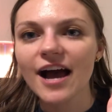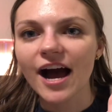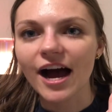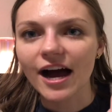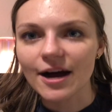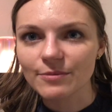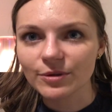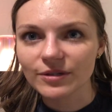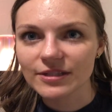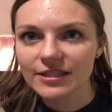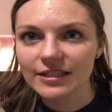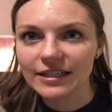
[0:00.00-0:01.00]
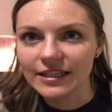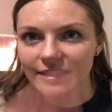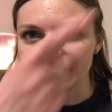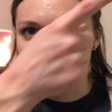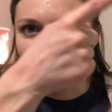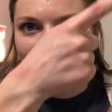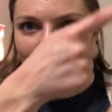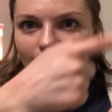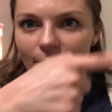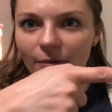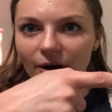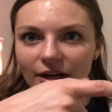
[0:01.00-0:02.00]
Um, you can see the
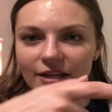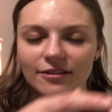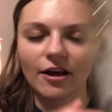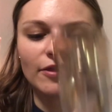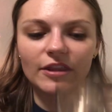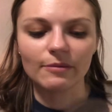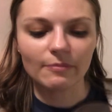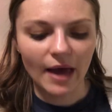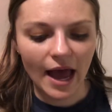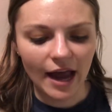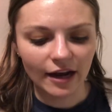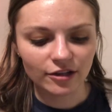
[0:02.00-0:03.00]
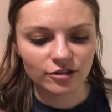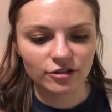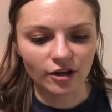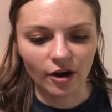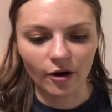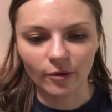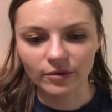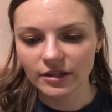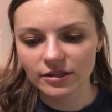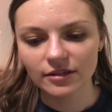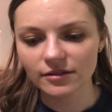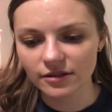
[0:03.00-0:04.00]
markings on the back. So
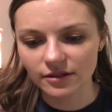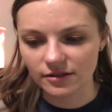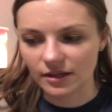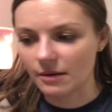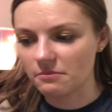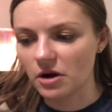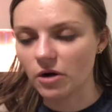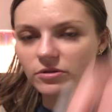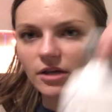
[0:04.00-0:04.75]
this is the same notes.